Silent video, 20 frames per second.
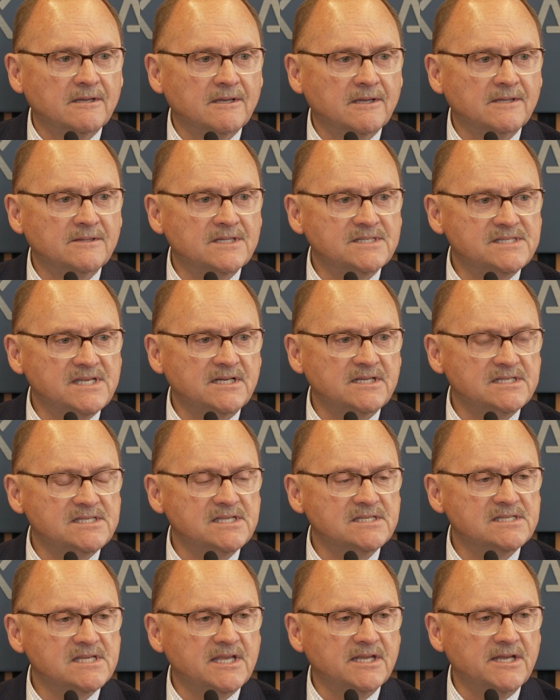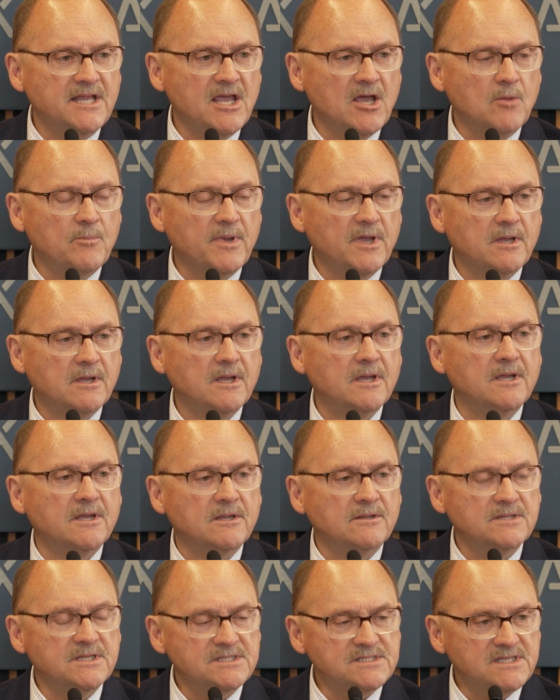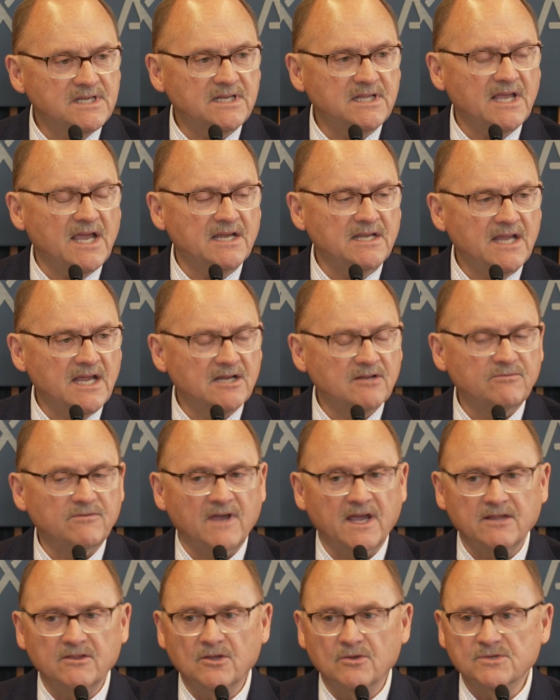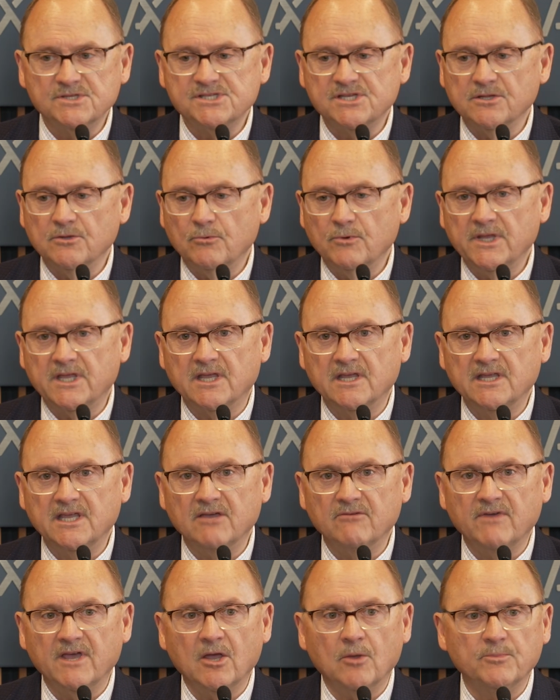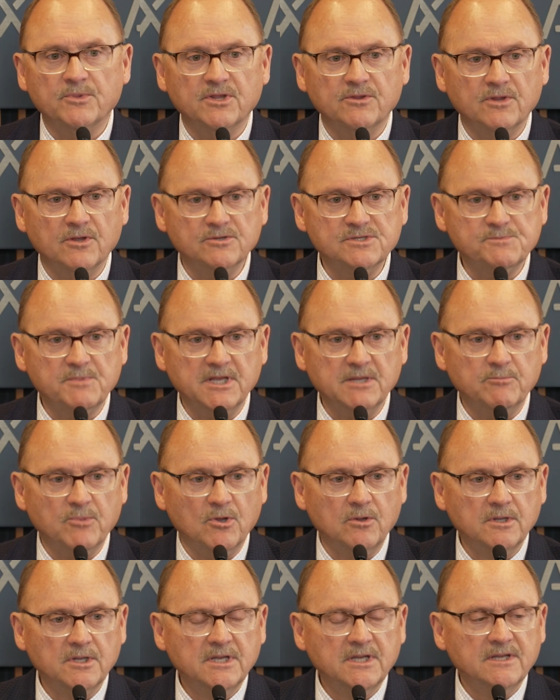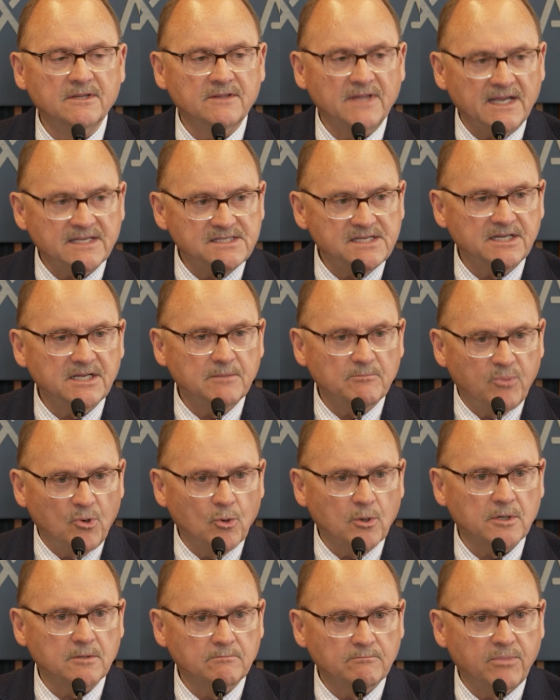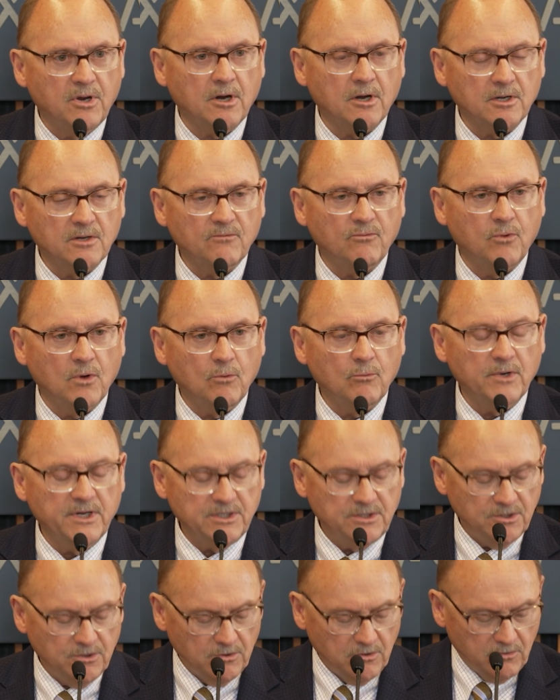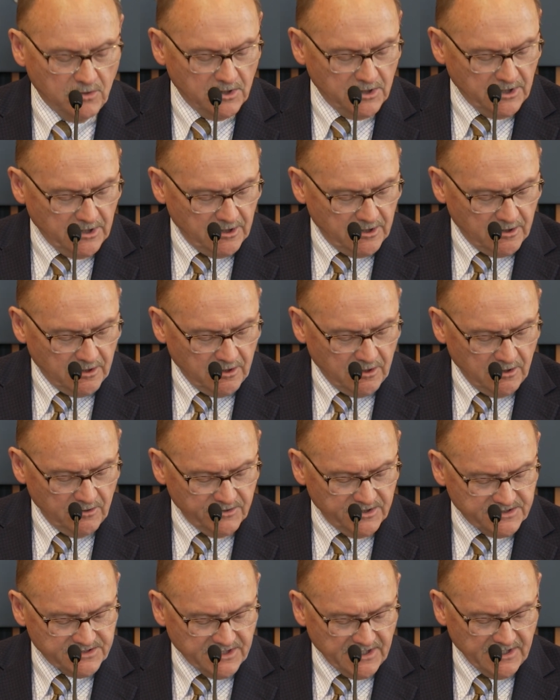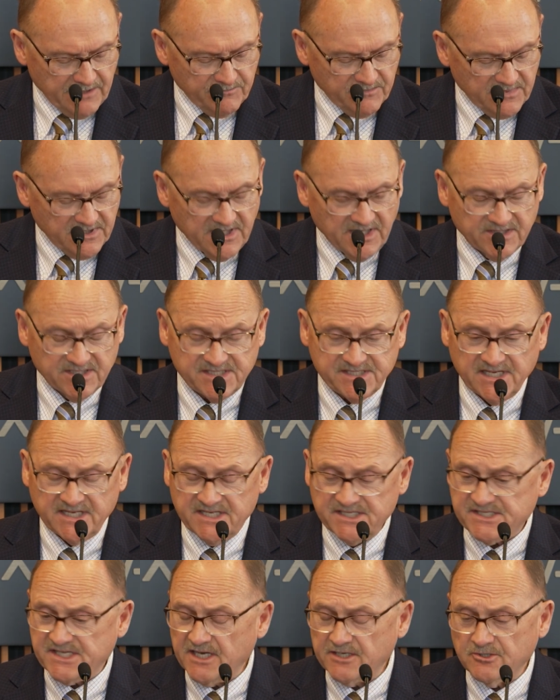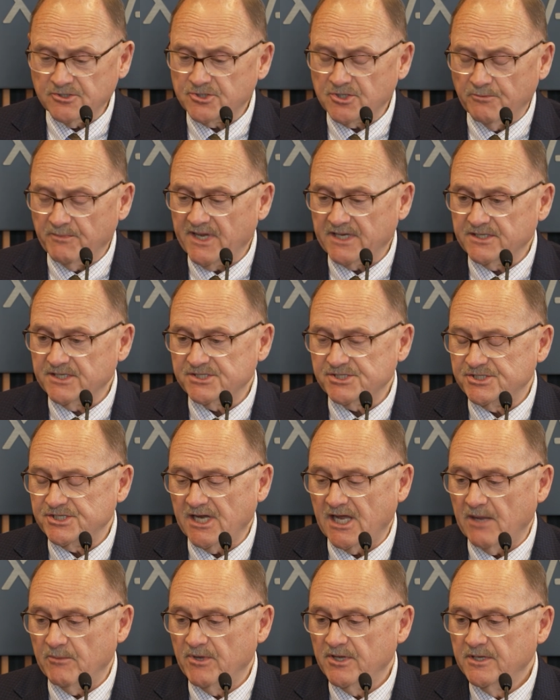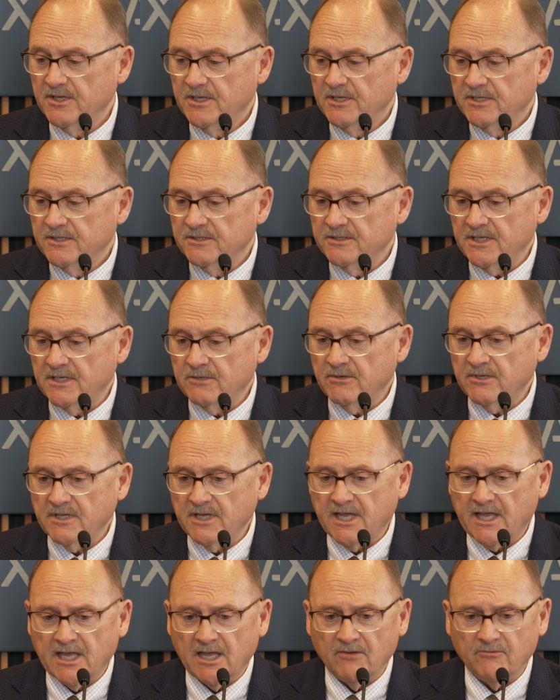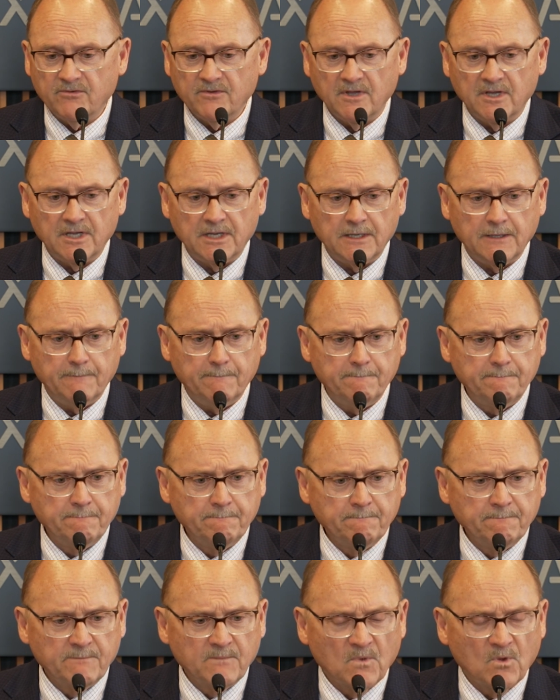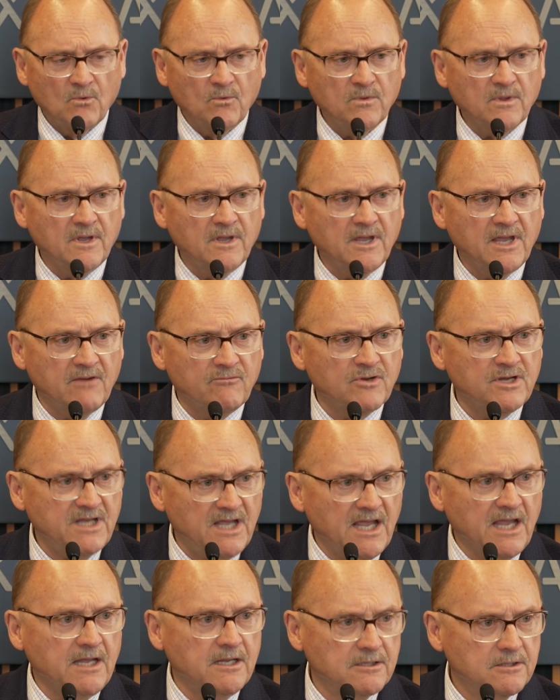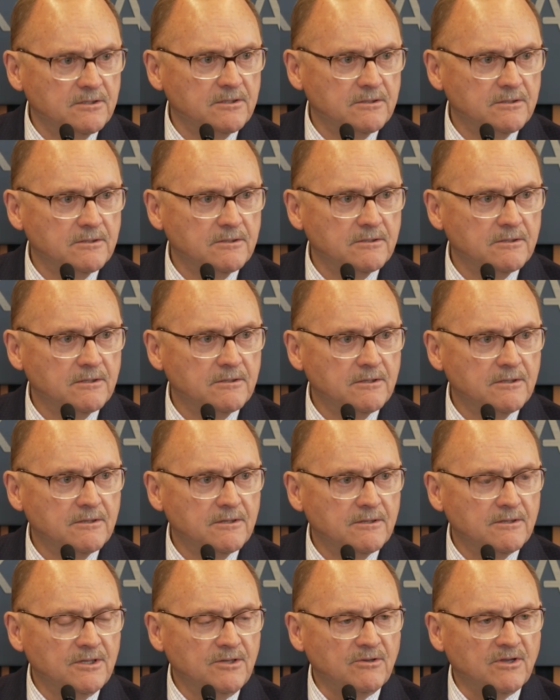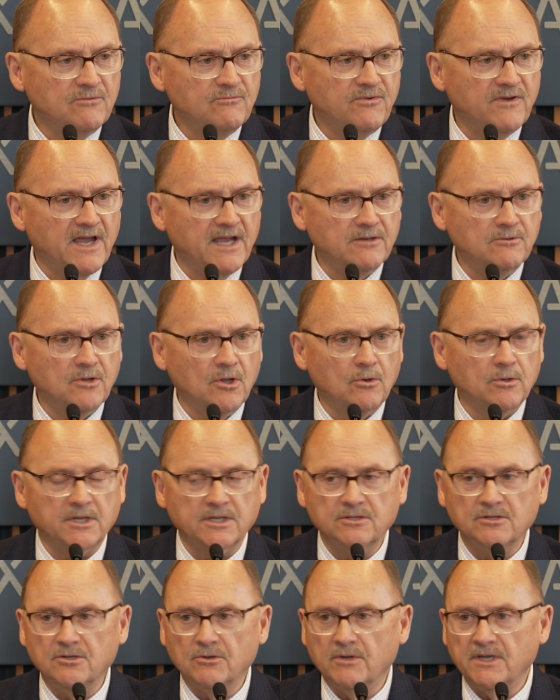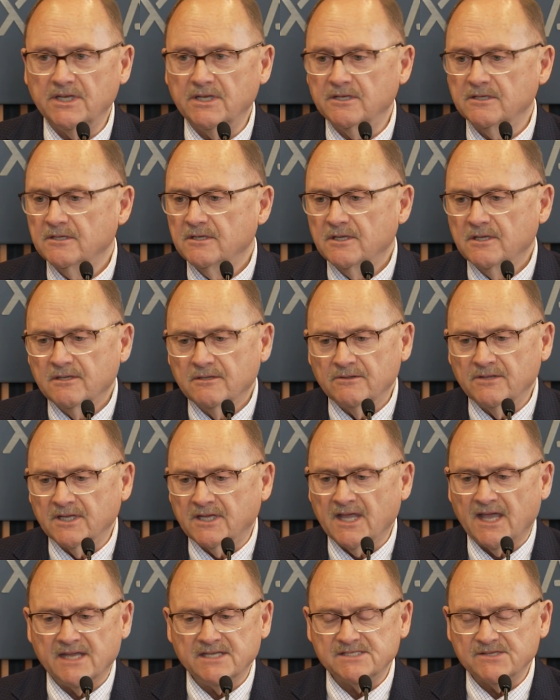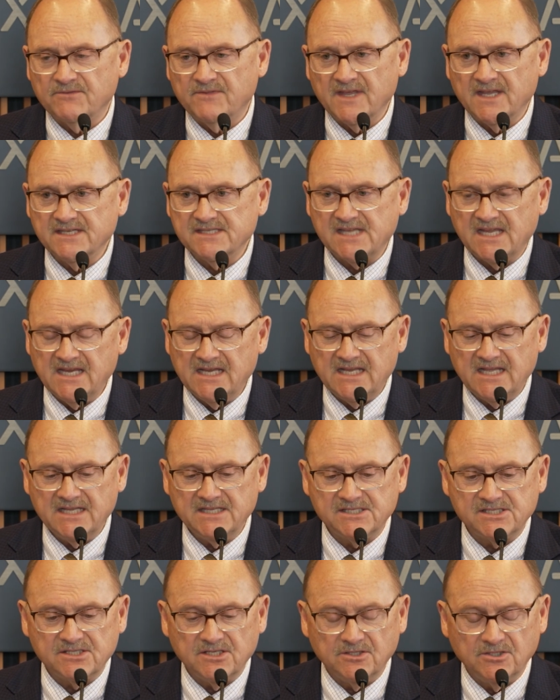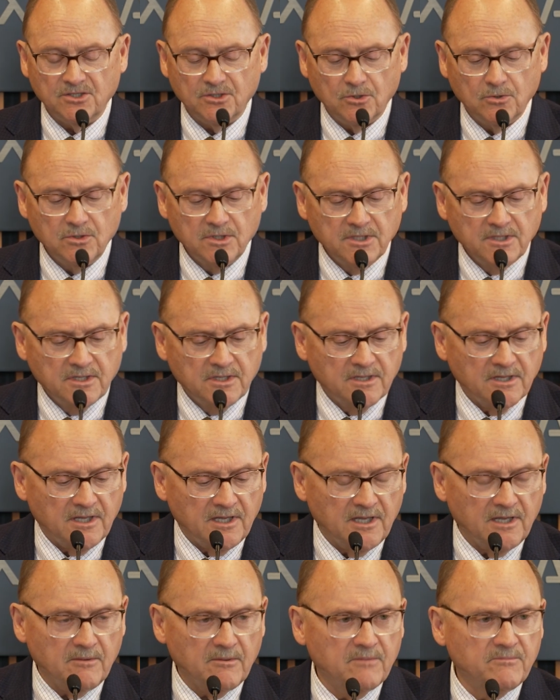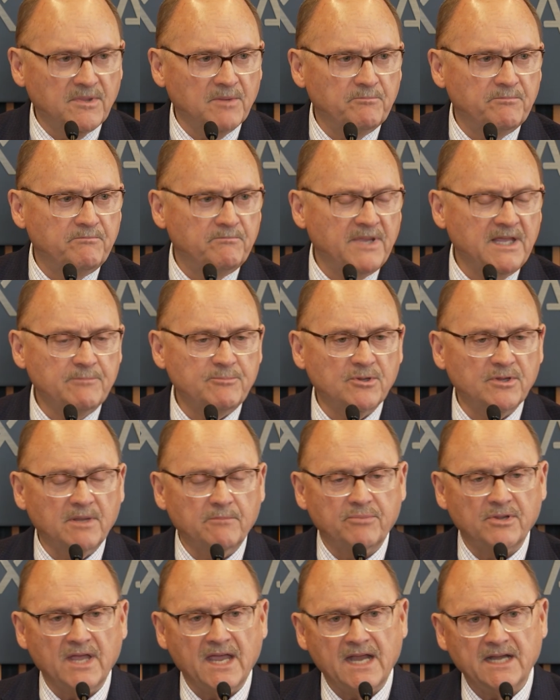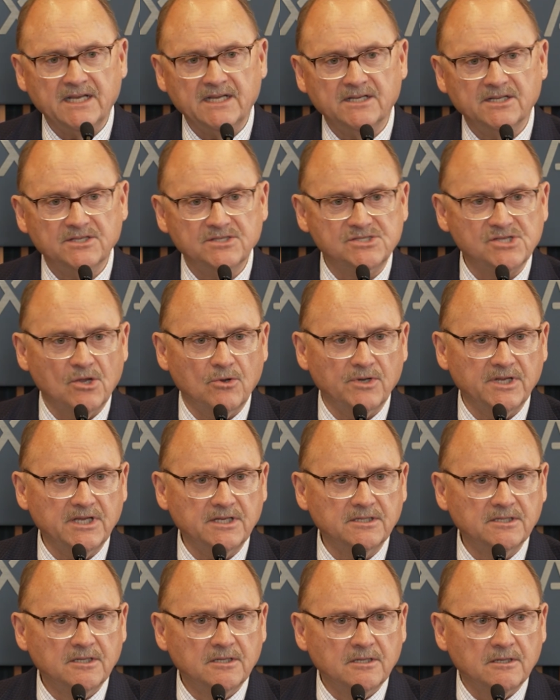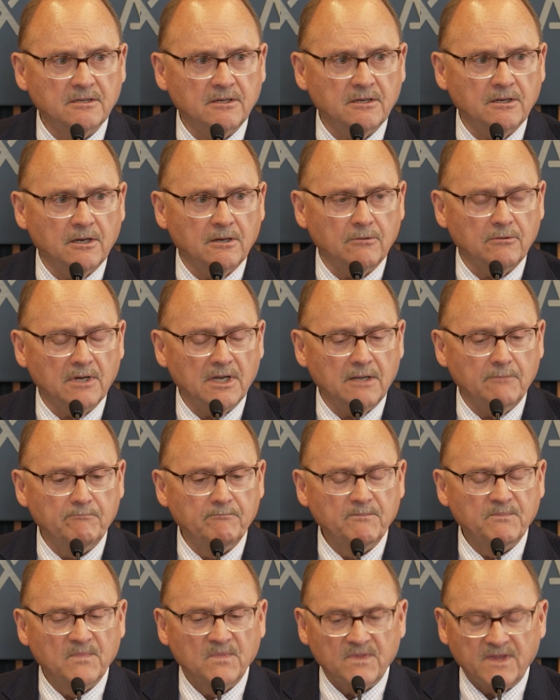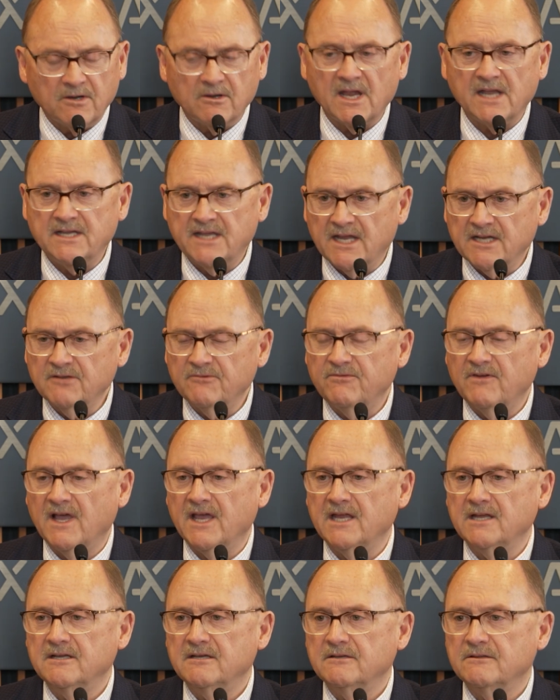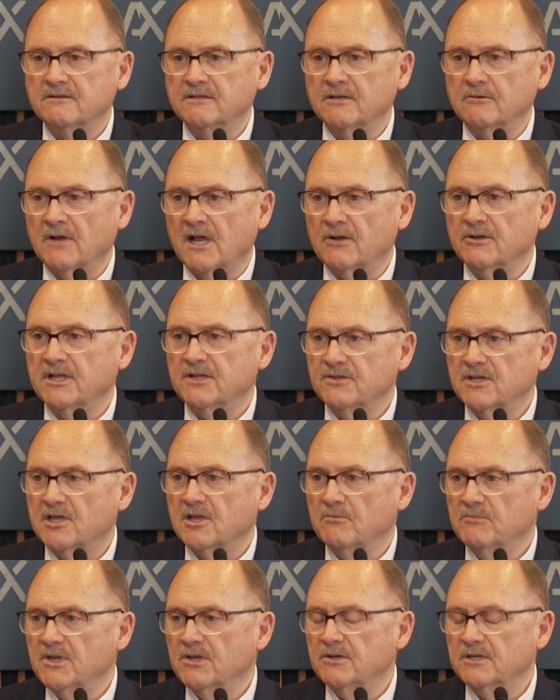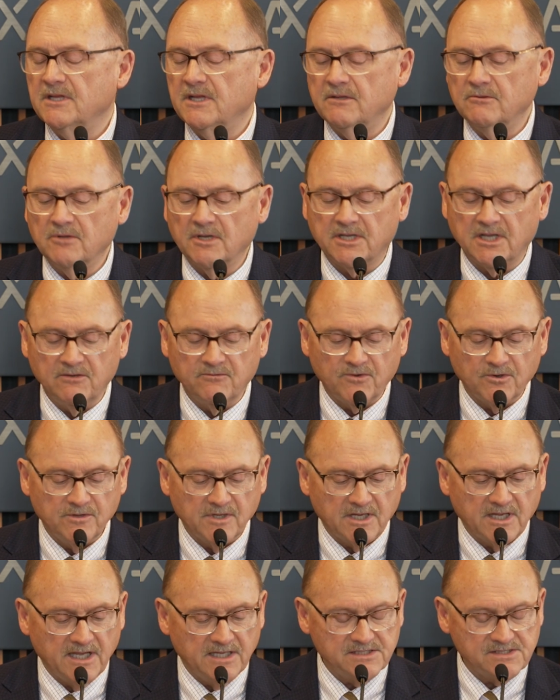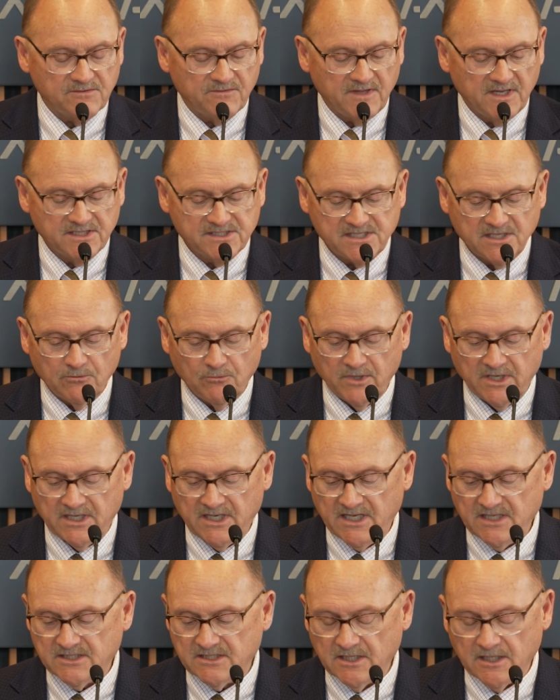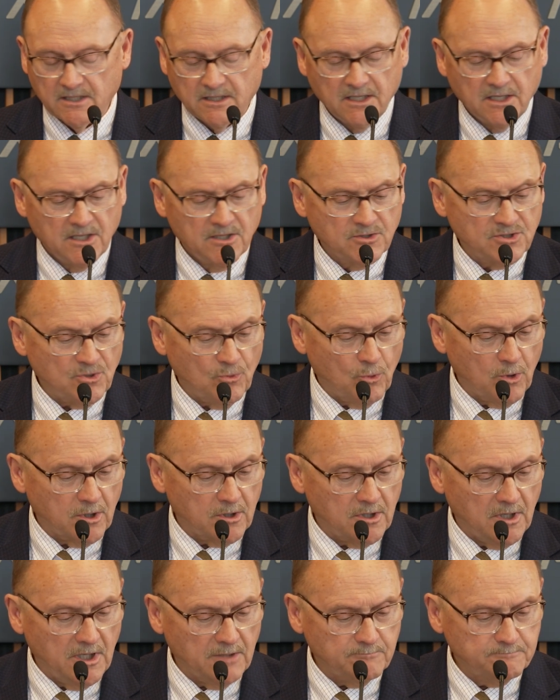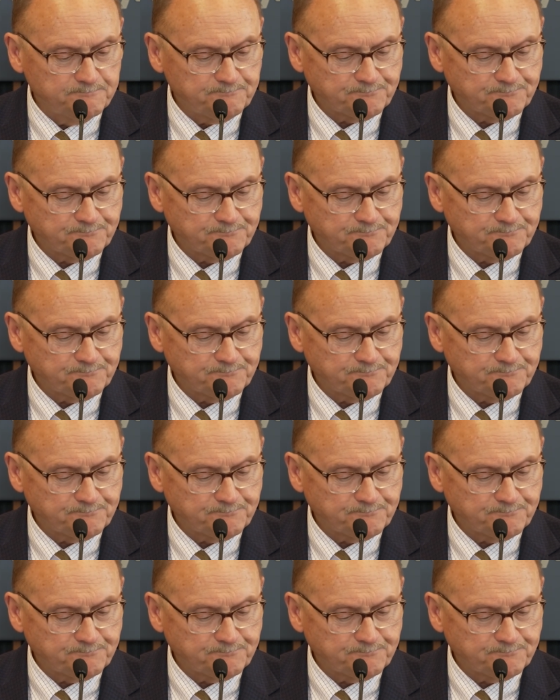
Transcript: And the citizens can help the city identify those so that we can give help to those people. That's an important part of what we do all the time. And the city's done a tremendous job. They really have. Every day you can find Logan doing the kinds of things he needs to do. The people at planning and zoning are they're identifying, they're out in the community looking for the kinds of things that we need to work on.